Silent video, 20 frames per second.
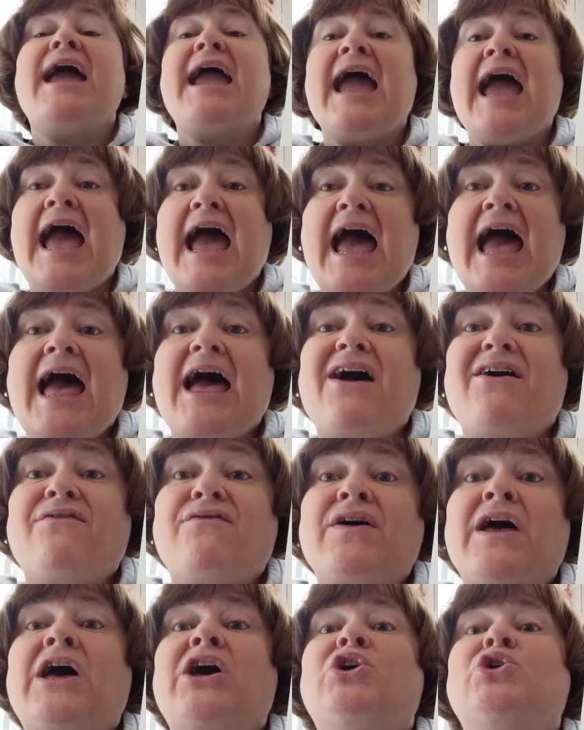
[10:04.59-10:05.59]

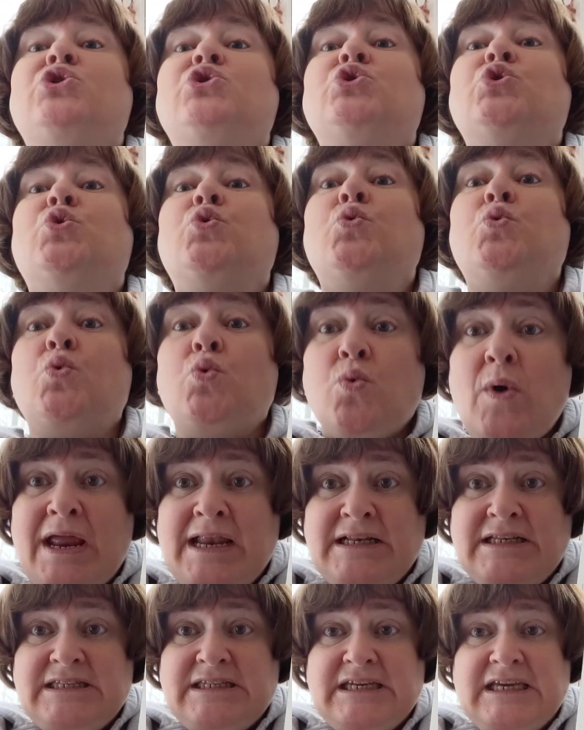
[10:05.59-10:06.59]
have
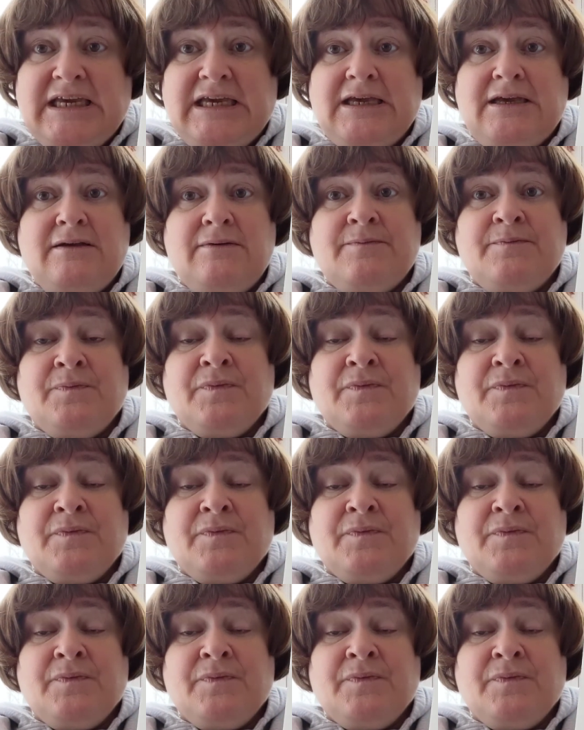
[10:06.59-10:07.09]
20.